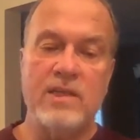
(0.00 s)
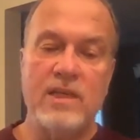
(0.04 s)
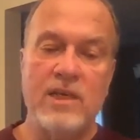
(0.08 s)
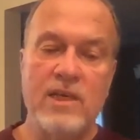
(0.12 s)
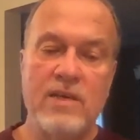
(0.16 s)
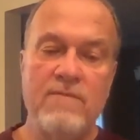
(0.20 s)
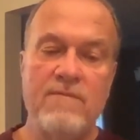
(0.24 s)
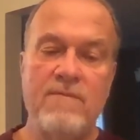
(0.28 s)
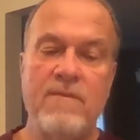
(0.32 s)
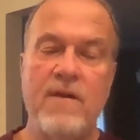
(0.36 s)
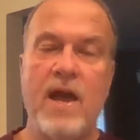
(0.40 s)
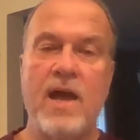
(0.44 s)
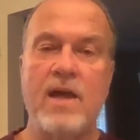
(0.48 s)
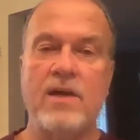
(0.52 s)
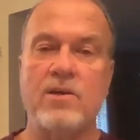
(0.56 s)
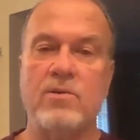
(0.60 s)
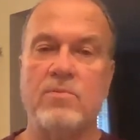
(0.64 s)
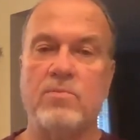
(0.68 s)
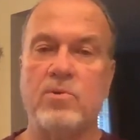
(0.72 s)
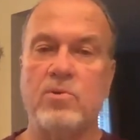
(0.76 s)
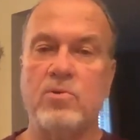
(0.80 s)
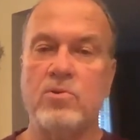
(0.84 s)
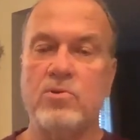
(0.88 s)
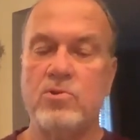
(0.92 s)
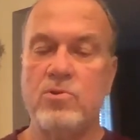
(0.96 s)

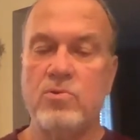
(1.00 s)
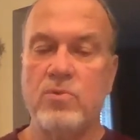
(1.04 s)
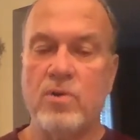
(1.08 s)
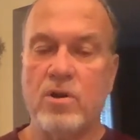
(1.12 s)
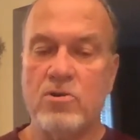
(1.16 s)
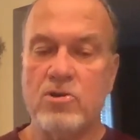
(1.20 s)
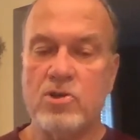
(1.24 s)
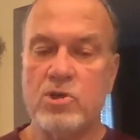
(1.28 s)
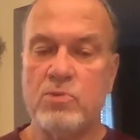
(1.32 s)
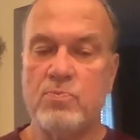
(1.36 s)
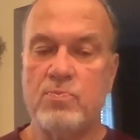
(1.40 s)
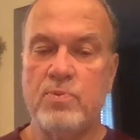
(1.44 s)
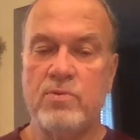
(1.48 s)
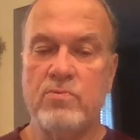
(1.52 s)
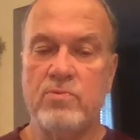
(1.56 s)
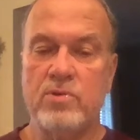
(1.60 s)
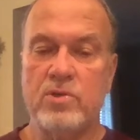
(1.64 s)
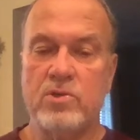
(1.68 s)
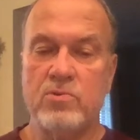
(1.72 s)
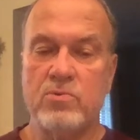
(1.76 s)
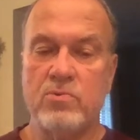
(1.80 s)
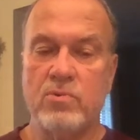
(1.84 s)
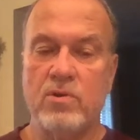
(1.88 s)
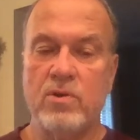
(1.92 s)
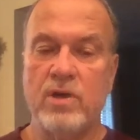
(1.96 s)
invaluable to our
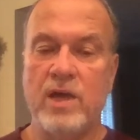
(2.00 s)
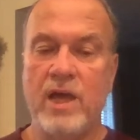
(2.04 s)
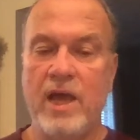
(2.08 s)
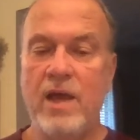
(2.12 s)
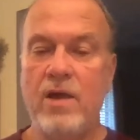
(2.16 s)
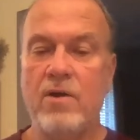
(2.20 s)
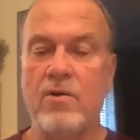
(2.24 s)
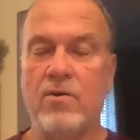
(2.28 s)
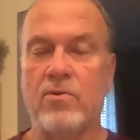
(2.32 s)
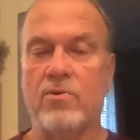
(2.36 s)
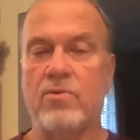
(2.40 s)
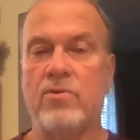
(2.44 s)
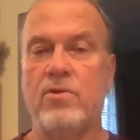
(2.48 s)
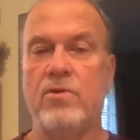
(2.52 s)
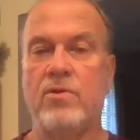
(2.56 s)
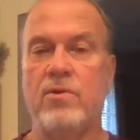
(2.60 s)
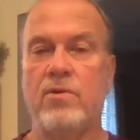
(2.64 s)
spiritual health.